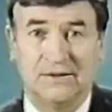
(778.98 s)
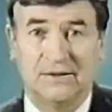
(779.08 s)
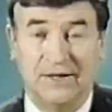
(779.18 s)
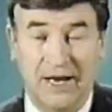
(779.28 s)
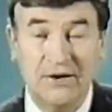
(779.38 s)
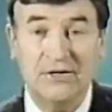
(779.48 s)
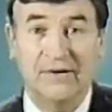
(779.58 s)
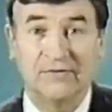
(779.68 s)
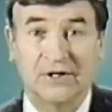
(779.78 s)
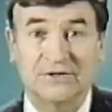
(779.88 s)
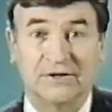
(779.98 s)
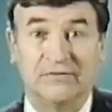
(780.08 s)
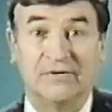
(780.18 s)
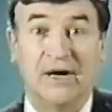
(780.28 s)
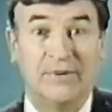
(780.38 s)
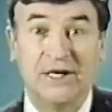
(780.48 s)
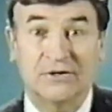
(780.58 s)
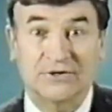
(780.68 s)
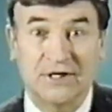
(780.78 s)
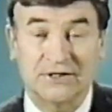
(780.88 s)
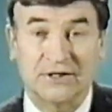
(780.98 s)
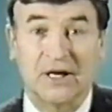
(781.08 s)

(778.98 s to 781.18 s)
Now you have a list of a baker's dozen,